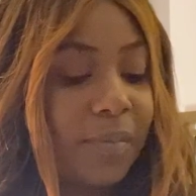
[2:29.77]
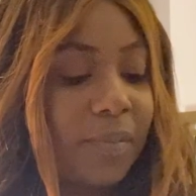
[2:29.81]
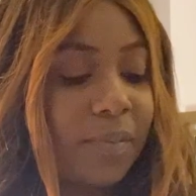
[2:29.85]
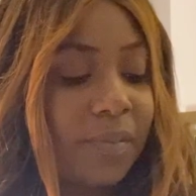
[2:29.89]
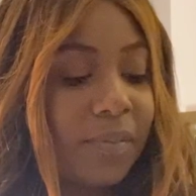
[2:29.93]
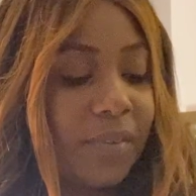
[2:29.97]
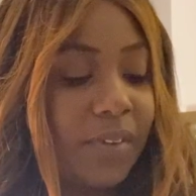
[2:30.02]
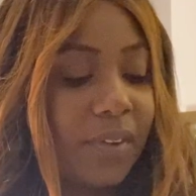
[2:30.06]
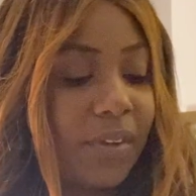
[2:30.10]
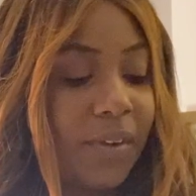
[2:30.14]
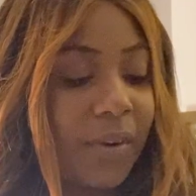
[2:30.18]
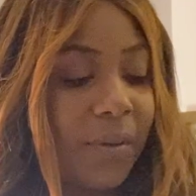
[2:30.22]

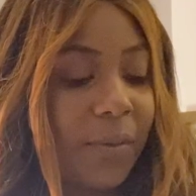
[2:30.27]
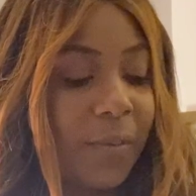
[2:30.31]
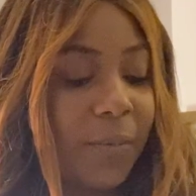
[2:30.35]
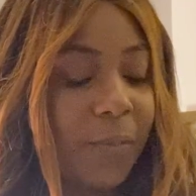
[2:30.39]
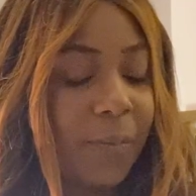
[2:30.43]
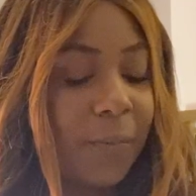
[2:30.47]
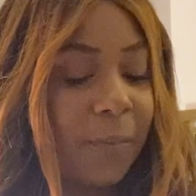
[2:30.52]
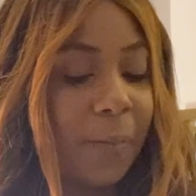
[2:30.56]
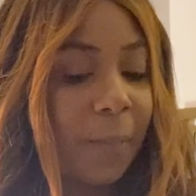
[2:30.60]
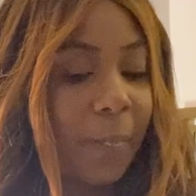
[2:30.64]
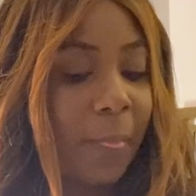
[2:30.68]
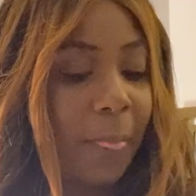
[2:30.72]
you
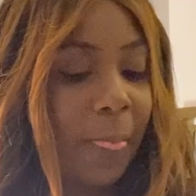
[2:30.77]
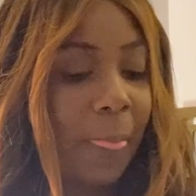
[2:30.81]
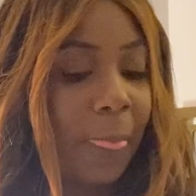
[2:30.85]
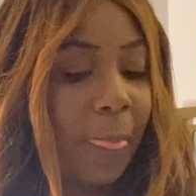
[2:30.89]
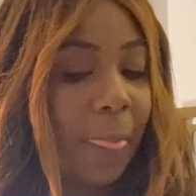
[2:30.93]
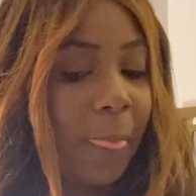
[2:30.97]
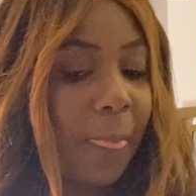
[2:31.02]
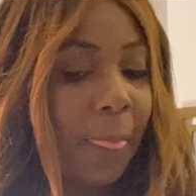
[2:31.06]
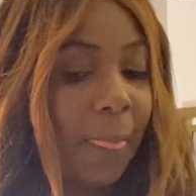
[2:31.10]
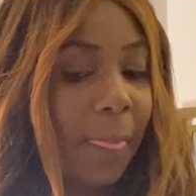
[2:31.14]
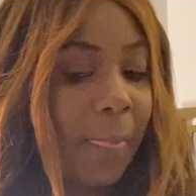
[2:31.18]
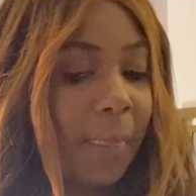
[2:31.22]
know,
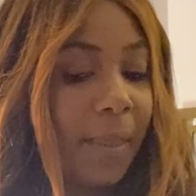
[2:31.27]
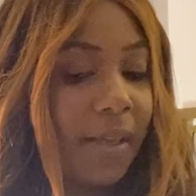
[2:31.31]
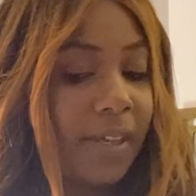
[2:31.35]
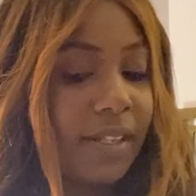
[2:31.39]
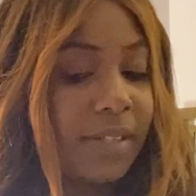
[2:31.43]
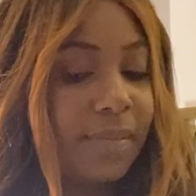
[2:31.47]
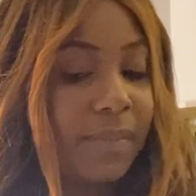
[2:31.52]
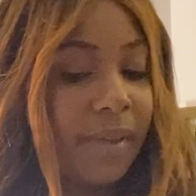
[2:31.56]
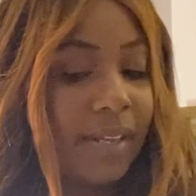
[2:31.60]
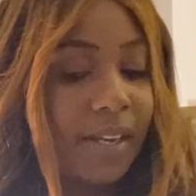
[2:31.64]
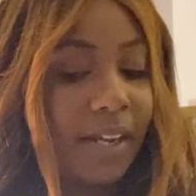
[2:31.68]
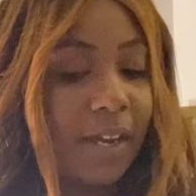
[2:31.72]

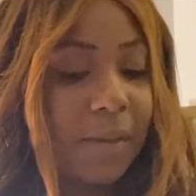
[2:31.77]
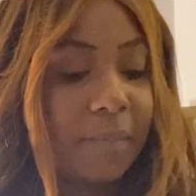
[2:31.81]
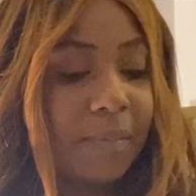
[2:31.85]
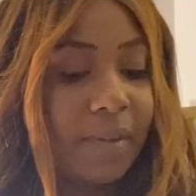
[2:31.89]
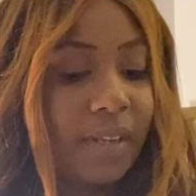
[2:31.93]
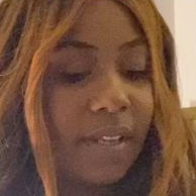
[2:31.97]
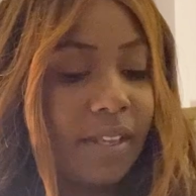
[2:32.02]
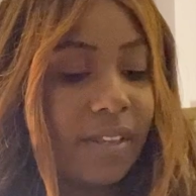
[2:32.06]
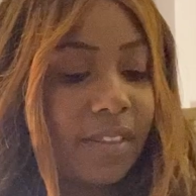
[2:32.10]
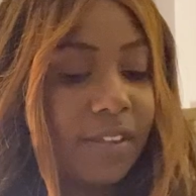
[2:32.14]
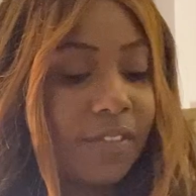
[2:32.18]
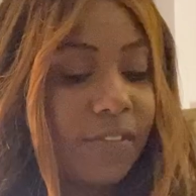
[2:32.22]
it may not
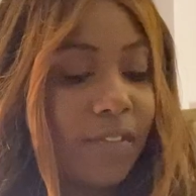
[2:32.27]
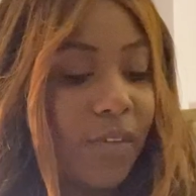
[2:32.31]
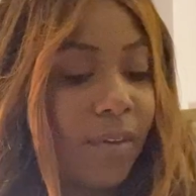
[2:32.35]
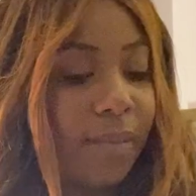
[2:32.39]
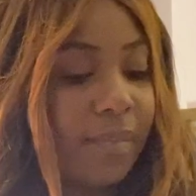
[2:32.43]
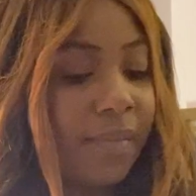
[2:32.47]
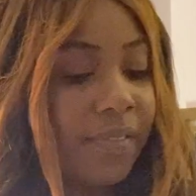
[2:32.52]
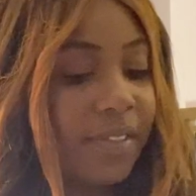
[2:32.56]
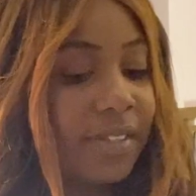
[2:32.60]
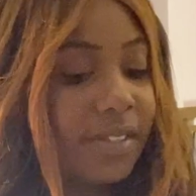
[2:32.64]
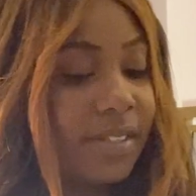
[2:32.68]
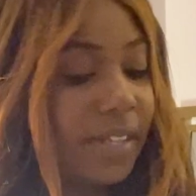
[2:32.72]
be in the
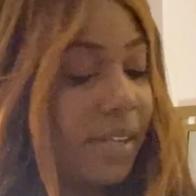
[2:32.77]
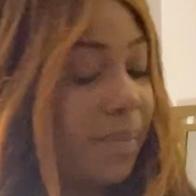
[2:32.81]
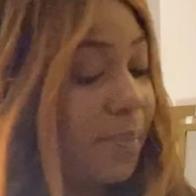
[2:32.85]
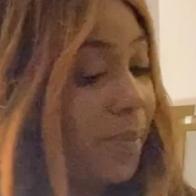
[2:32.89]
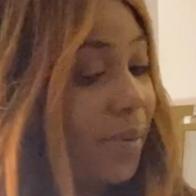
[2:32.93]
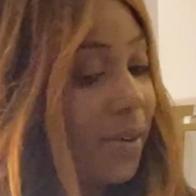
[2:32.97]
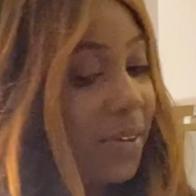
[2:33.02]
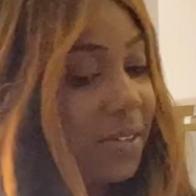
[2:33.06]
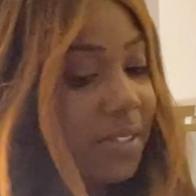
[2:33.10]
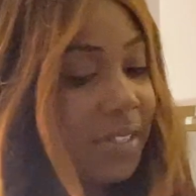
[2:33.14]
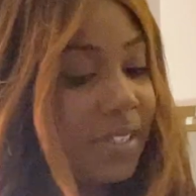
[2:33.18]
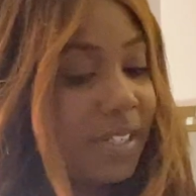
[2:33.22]
form of the same
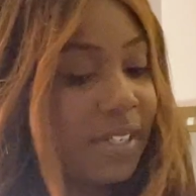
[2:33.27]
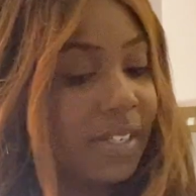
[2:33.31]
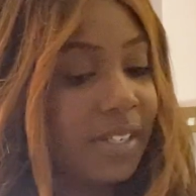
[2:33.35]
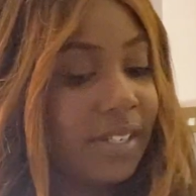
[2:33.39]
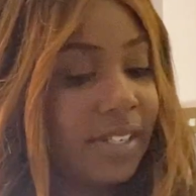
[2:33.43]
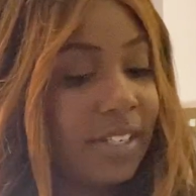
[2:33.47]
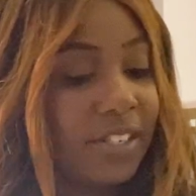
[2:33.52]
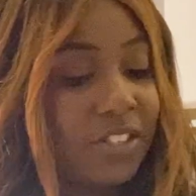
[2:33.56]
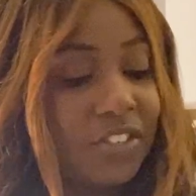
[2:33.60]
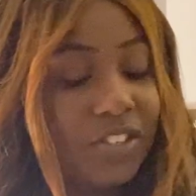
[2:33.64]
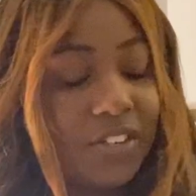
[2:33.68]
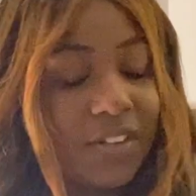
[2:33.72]
person
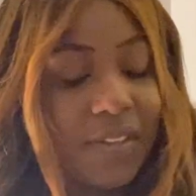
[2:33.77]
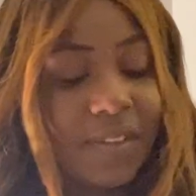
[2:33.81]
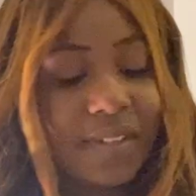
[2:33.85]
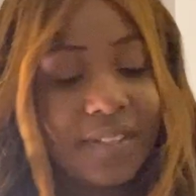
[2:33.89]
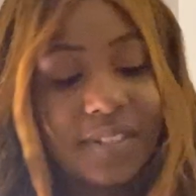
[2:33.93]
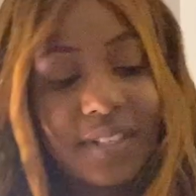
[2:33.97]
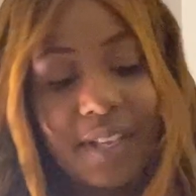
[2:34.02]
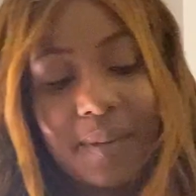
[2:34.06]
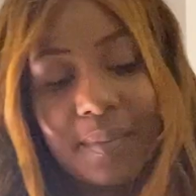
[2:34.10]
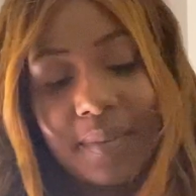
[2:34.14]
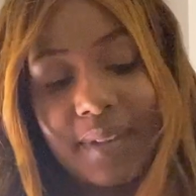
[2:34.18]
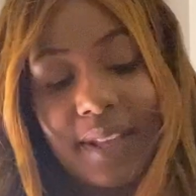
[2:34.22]
teaching you the
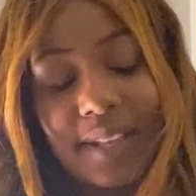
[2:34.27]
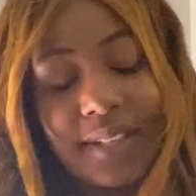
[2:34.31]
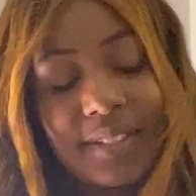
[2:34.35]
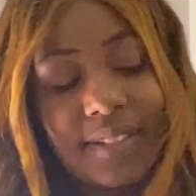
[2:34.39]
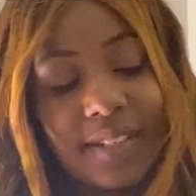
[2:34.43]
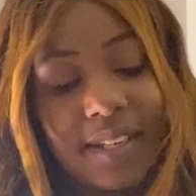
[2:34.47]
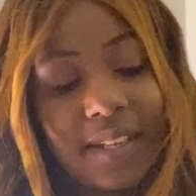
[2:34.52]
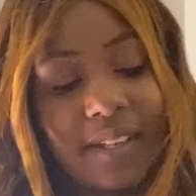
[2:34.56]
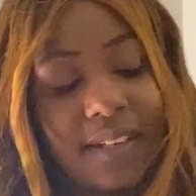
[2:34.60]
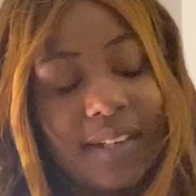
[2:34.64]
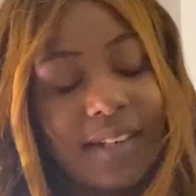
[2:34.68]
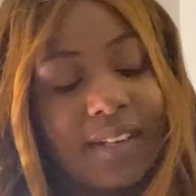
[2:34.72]
same
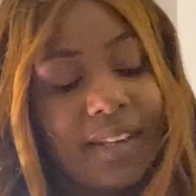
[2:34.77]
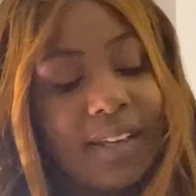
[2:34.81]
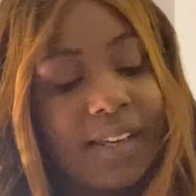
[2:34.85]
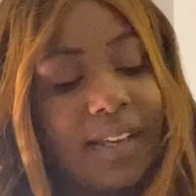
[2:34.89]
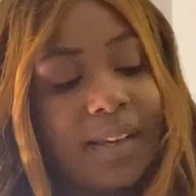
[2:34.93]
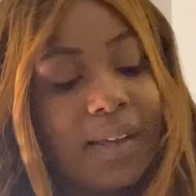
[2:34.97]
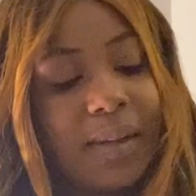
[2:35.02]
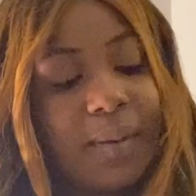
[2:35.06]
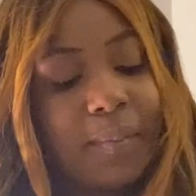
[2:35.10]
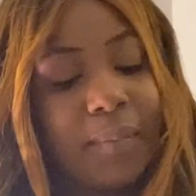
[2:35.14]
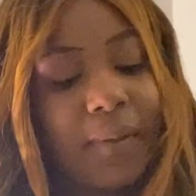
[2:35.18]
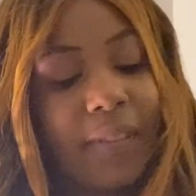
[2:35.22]
lesson,
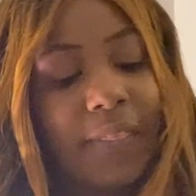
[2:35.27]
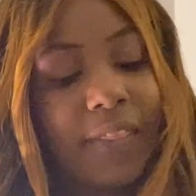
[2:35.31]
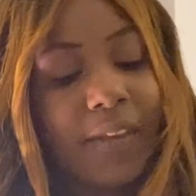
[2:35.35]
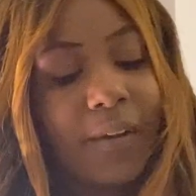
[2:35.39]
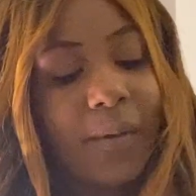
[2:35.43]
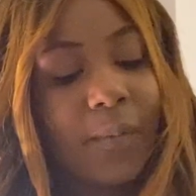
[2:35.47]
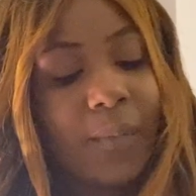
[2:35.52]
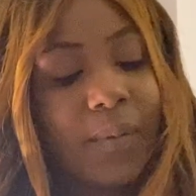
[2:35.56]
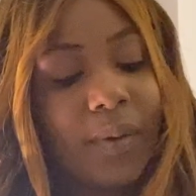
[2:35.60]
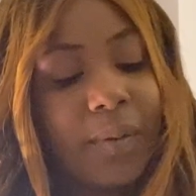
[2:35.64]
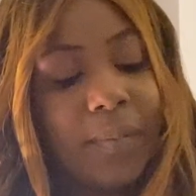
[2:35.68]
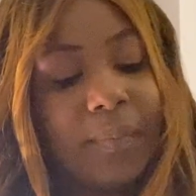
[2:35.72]
but
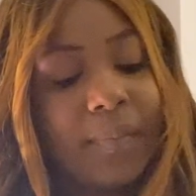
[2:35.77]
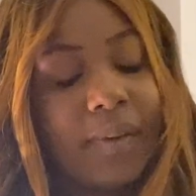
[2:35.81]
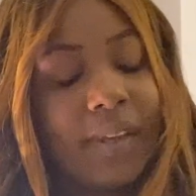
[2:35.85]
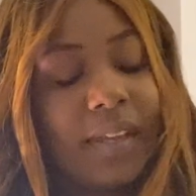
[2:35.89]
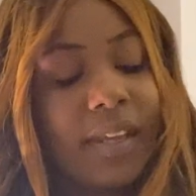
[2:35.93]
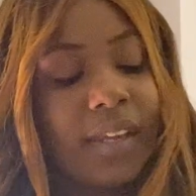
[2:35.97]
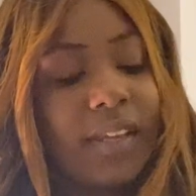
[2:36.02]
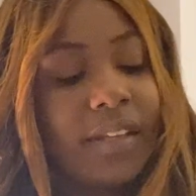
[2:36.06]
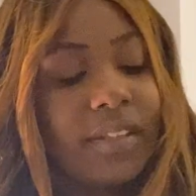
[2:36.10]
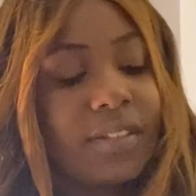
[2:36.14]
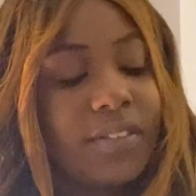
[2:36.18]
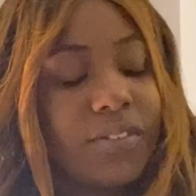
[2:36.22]
there will
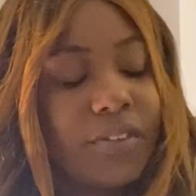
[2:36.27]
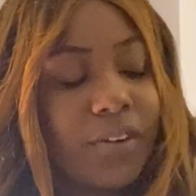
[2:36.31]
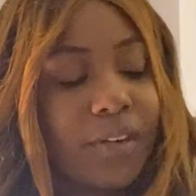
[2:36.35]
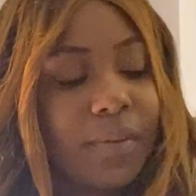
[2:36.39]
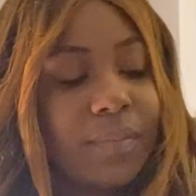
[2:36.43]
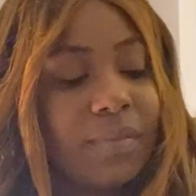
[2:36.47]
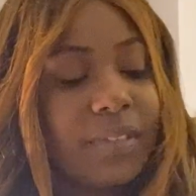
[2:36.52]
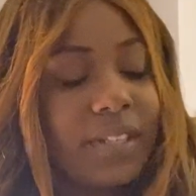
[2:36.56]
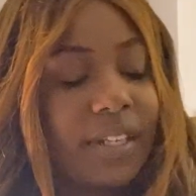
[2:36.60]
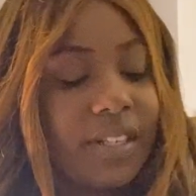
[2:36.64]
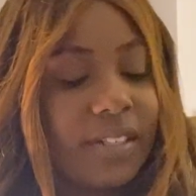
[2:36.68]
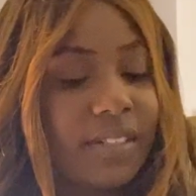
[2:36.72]
be
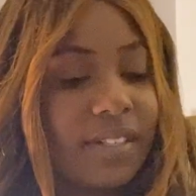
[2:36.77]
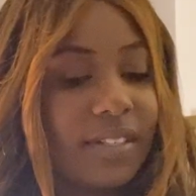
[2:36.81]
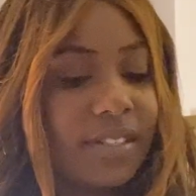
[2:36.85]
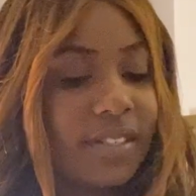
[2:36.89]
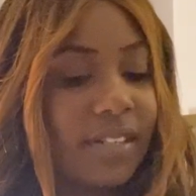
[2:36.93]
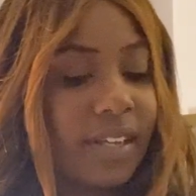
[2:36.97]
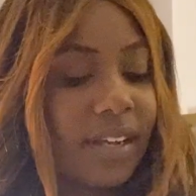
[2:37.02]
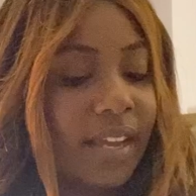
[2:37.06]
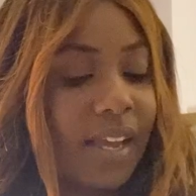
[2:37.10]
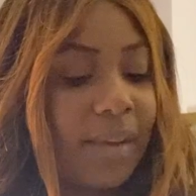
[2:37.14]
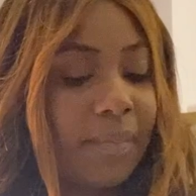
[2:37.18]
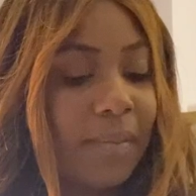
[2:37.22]
circumstances
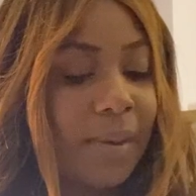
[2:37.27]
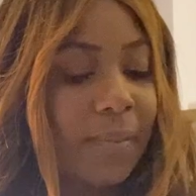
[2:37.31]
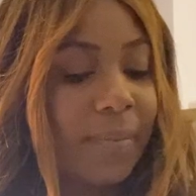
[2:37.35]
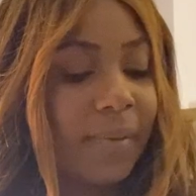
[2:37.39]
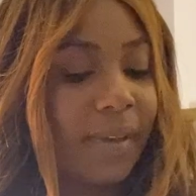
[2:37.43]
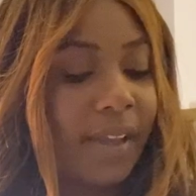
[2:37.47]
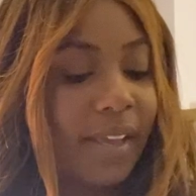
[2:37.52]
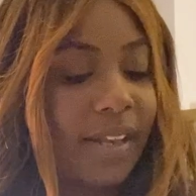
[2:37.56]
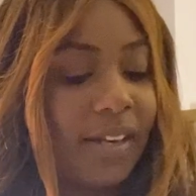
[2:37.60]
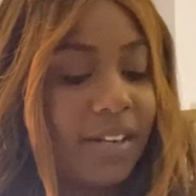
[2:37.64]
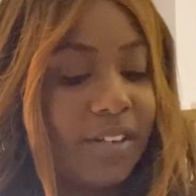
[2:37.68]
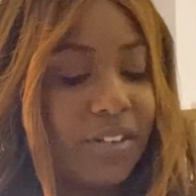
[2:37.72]
that come up
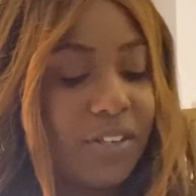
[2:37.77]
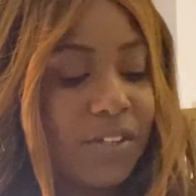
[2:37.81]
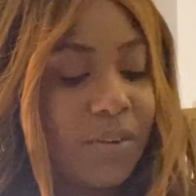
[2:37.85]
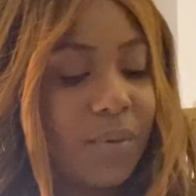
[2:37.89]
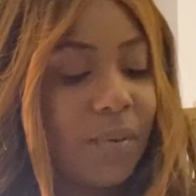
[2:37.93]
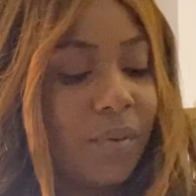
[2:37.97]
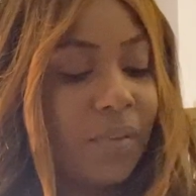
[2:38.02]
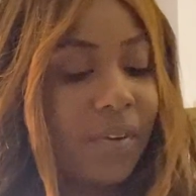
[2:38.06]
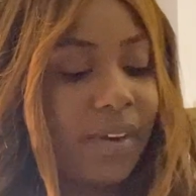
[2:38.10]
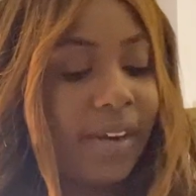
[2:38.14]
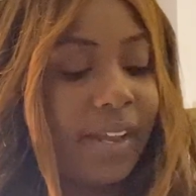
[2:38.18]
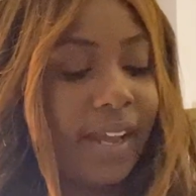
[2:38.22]
again, and you
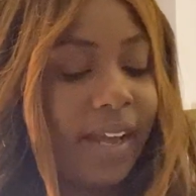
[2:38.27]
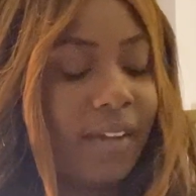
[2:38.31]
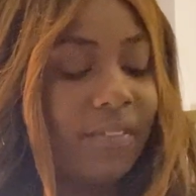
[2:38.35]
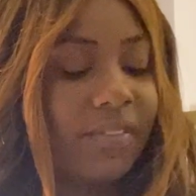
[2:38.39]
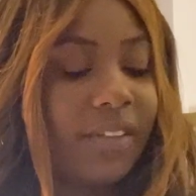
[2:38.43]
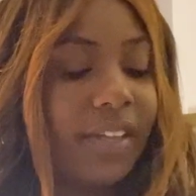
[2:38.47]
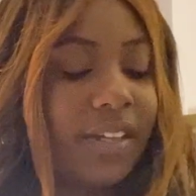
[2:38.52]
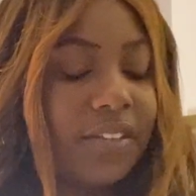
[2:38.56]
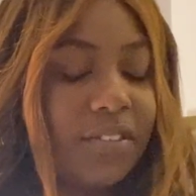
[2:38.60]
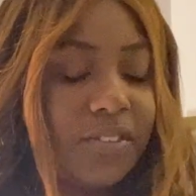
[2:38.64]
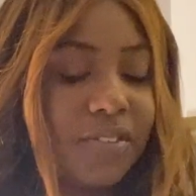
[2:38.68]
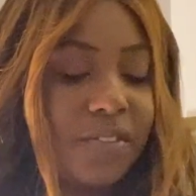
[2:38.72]
already have
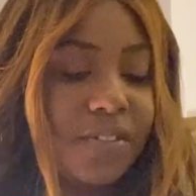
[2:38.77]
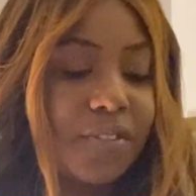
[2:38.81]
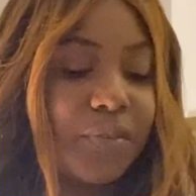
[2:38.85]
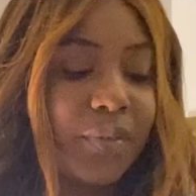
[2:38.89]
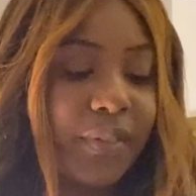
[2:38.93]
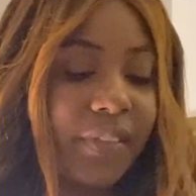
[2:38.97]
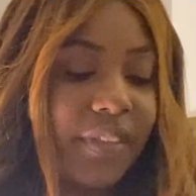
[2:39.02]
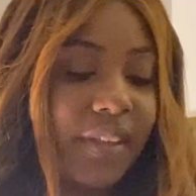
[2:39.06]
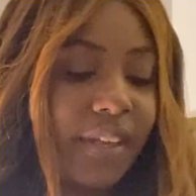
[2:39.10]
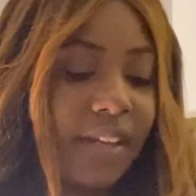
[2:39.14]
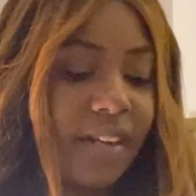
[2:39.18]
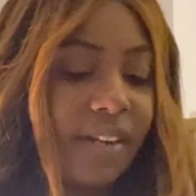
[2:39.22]
the answers
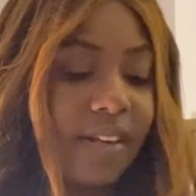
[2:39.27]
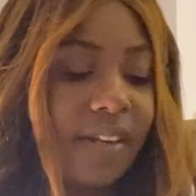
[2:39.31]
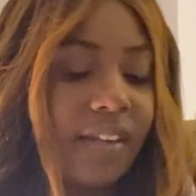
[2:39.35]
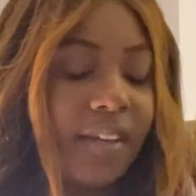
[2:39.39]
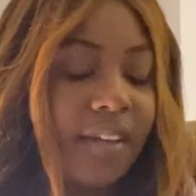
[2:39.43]
within.